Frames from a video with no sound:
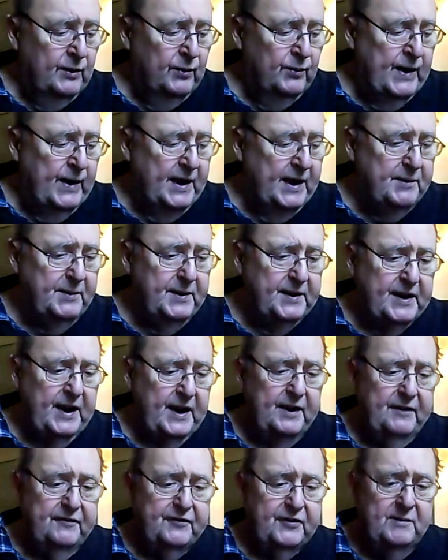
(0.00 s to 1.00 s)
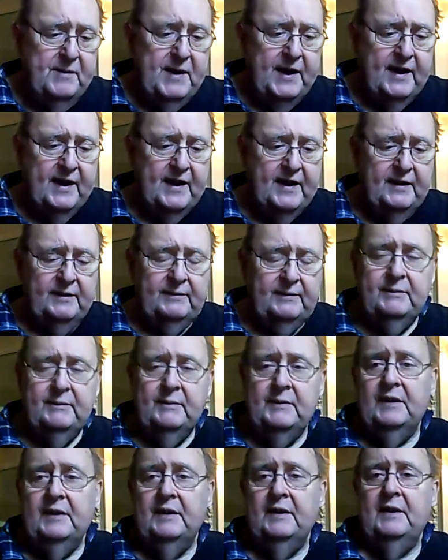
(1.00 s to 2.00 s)
Where do we go from here
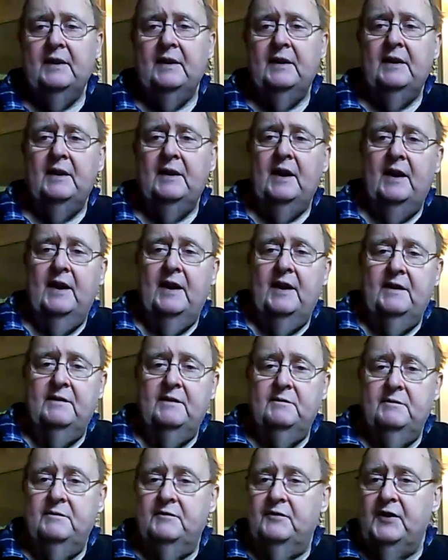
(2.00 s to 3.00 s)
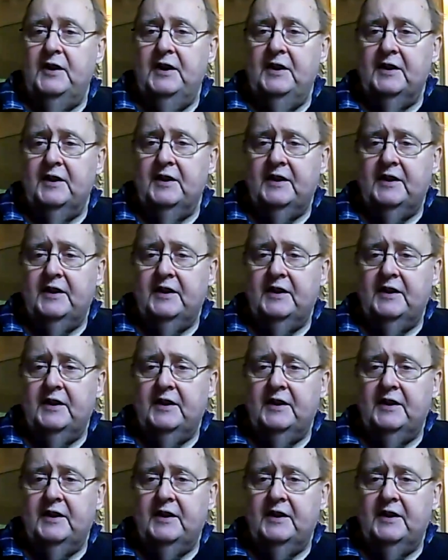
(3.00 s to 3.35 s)
in the